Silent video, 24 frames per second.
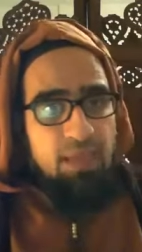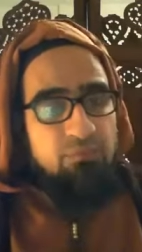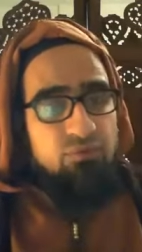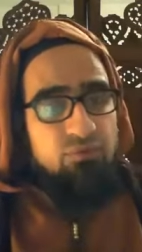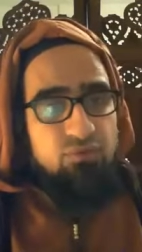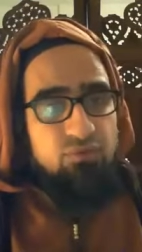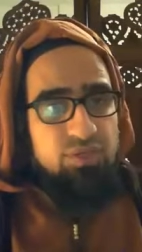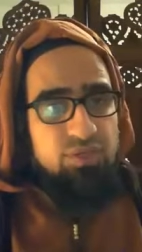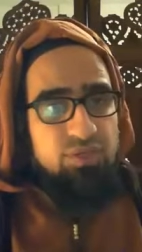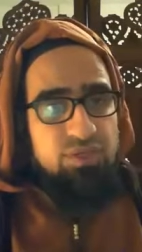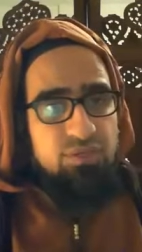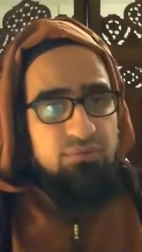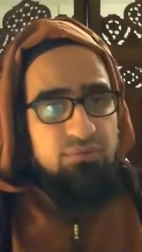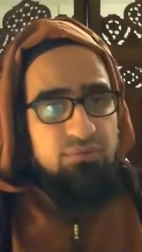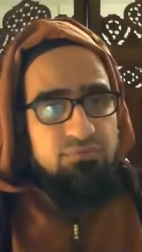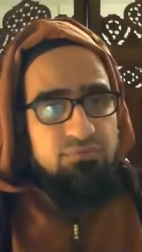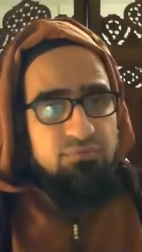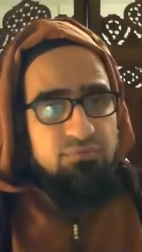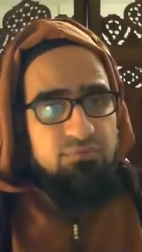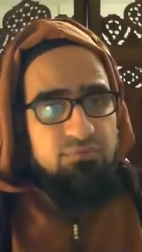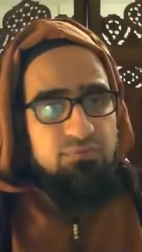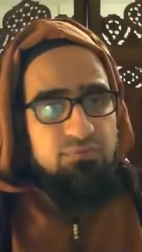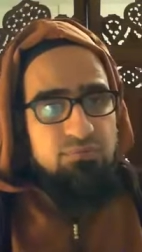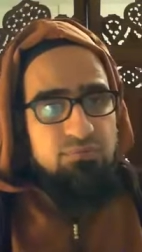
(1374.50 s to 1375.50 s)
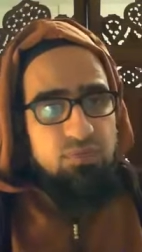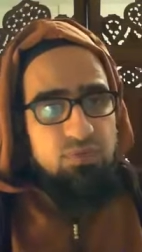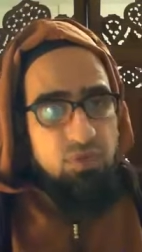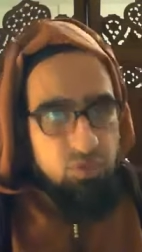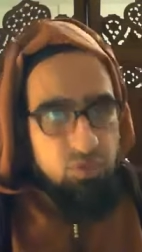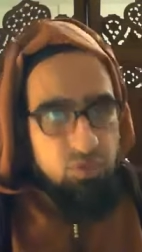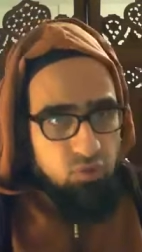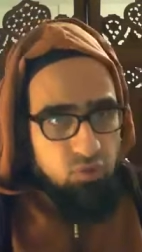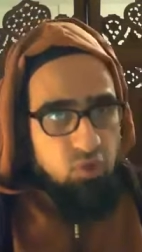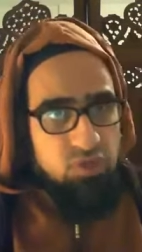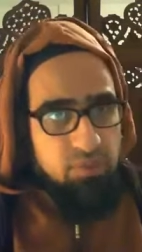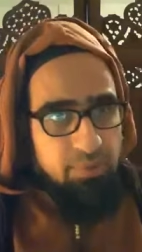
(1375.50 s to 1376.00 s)
ever written.
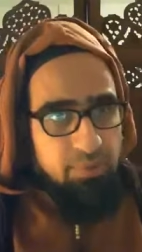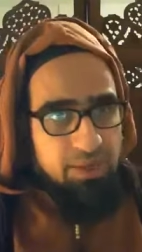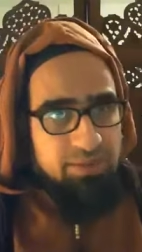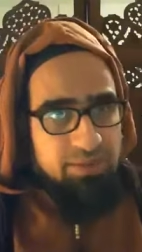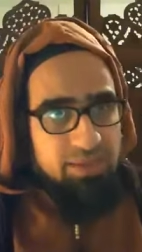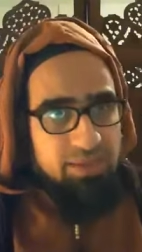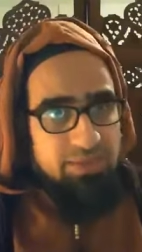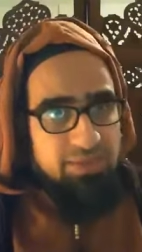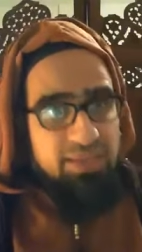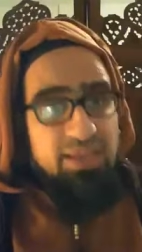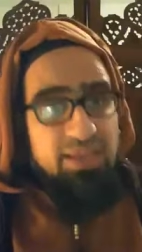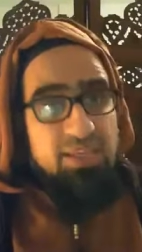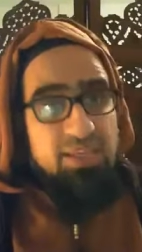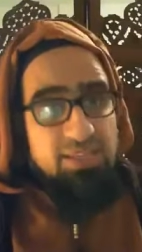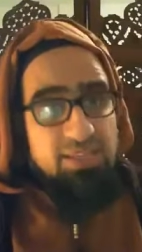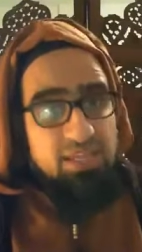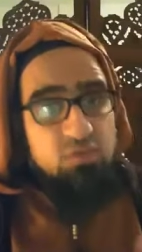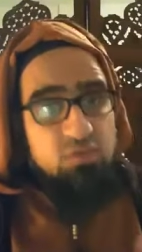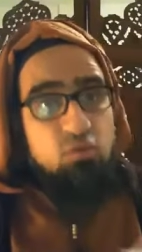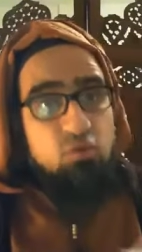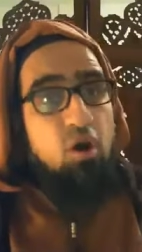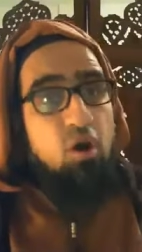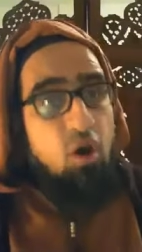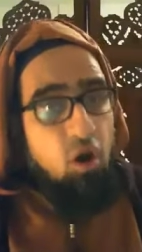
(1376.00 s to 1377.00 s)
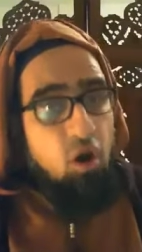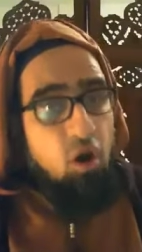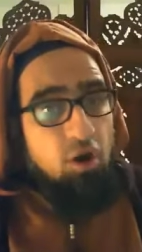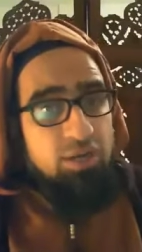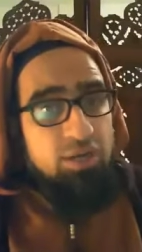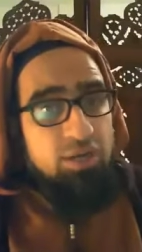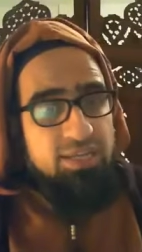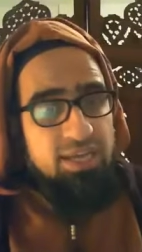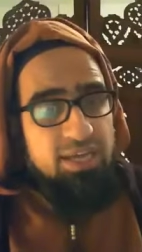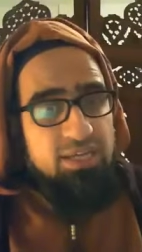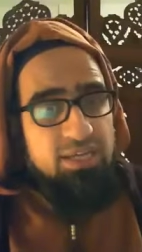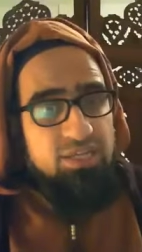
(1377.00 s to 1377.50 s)
So he talks about that. Then he says, look at
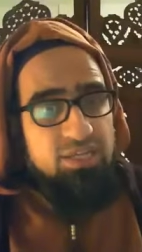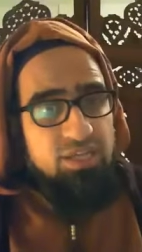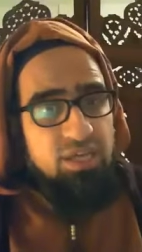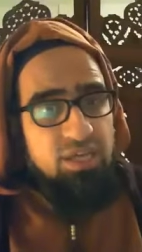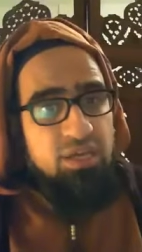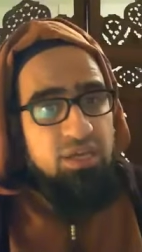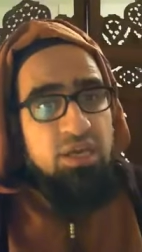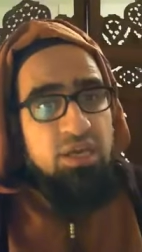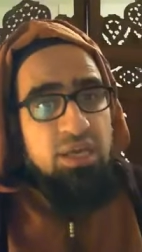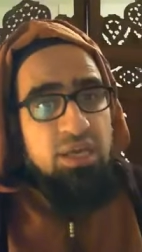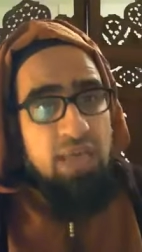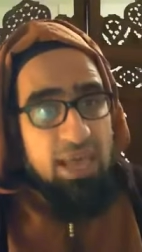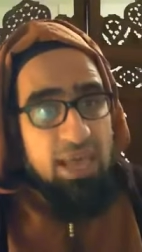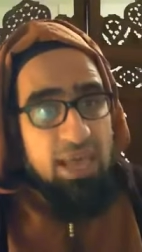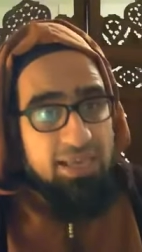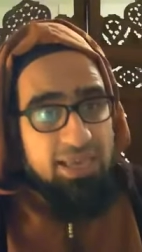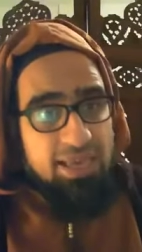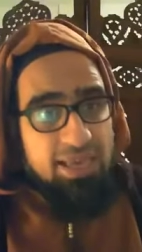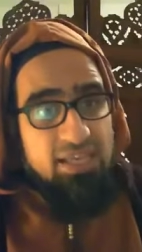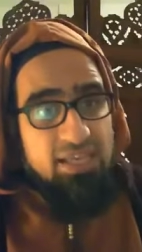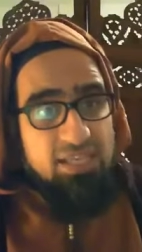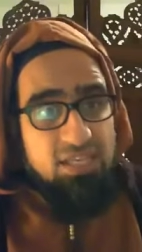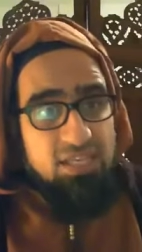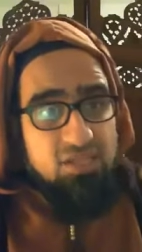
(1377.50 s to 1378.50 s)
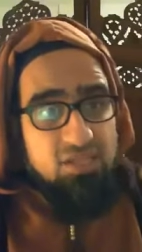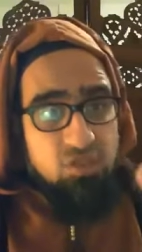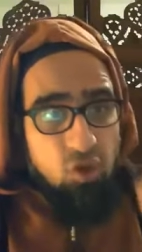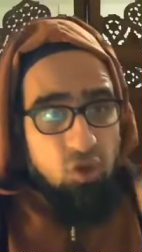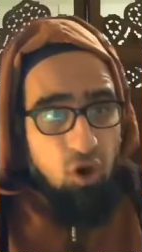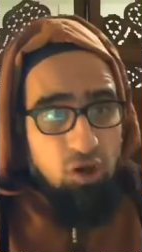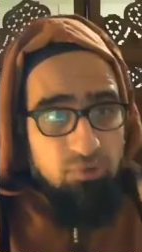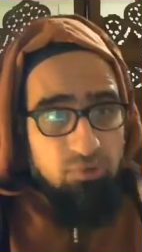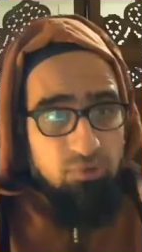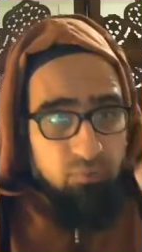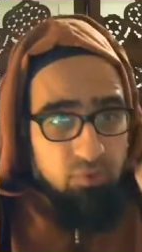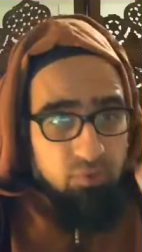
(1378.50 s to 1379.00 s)
architecture. Again, he says
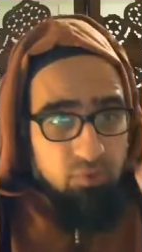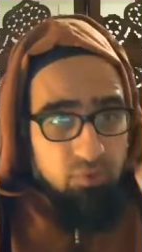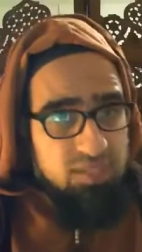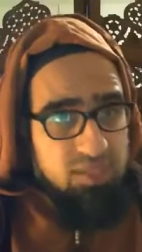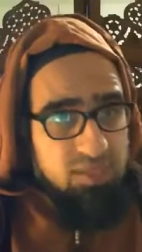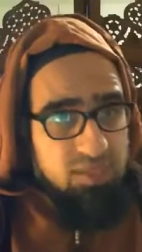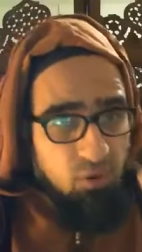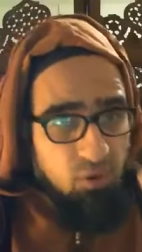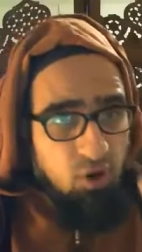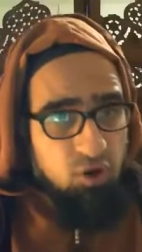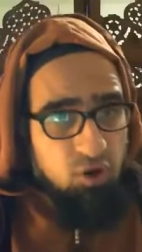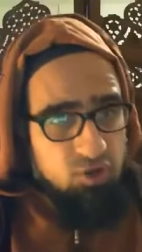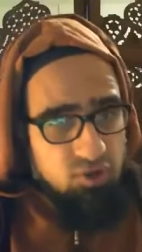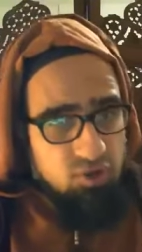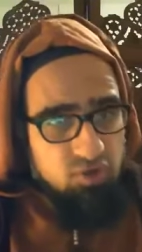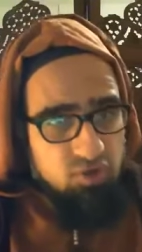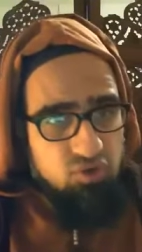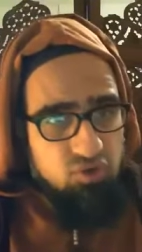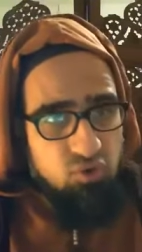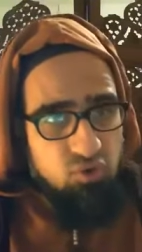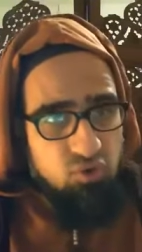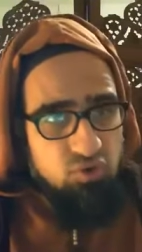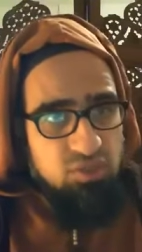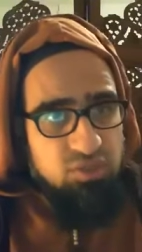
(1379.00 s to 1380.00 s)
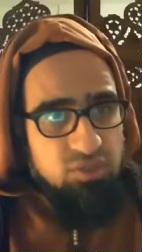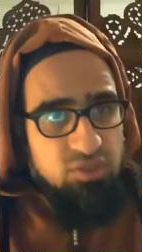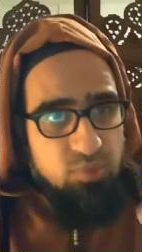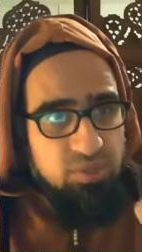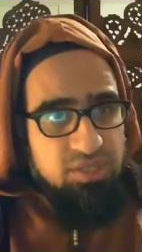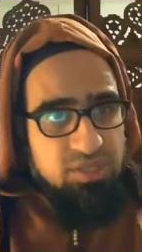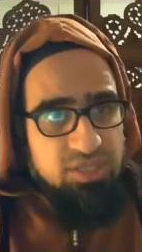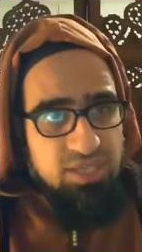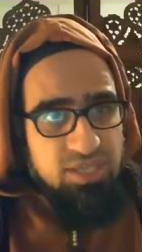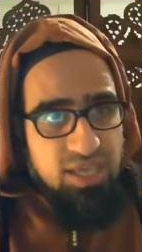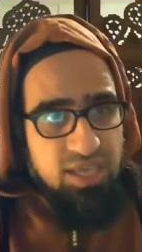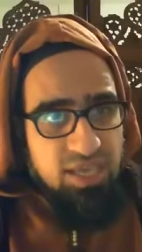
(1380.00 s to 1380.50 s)
non-Muslim art historians
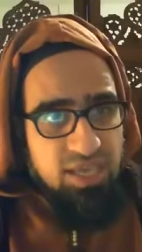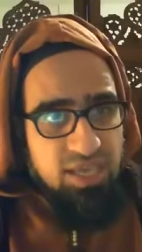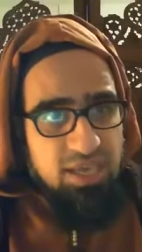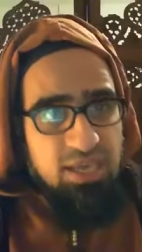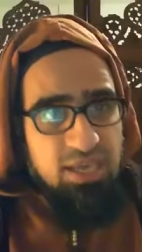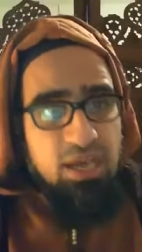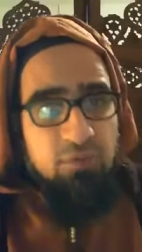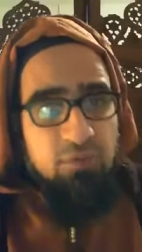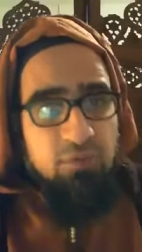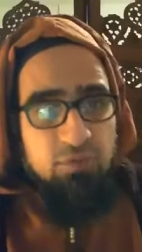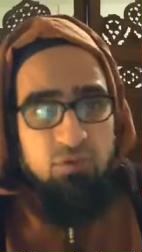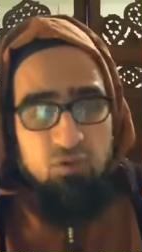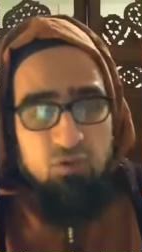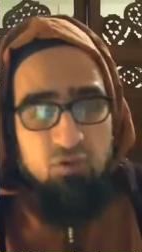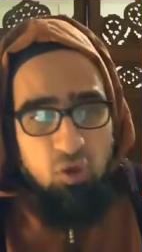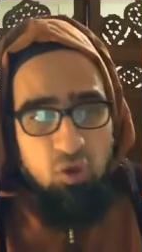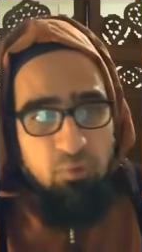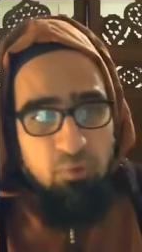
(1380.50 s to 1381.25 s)
will say that the